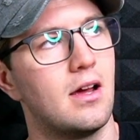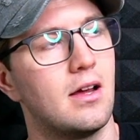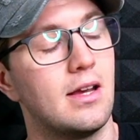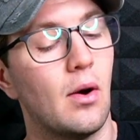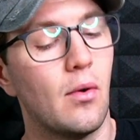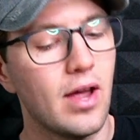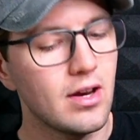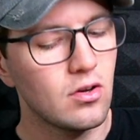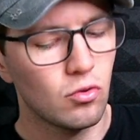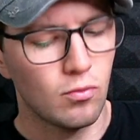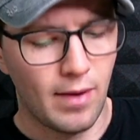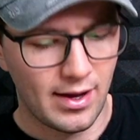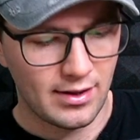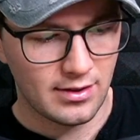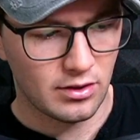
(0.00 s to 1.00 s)
Now, in
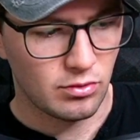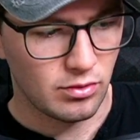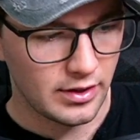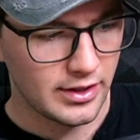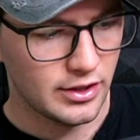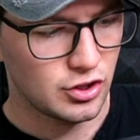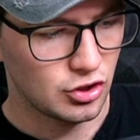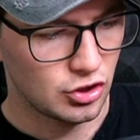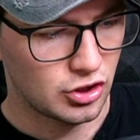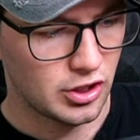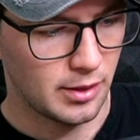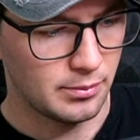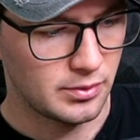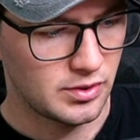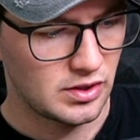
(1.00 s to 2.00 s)
romantic
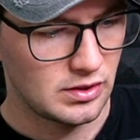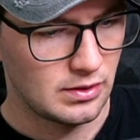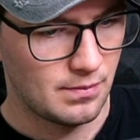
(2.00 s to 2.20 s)
relationships,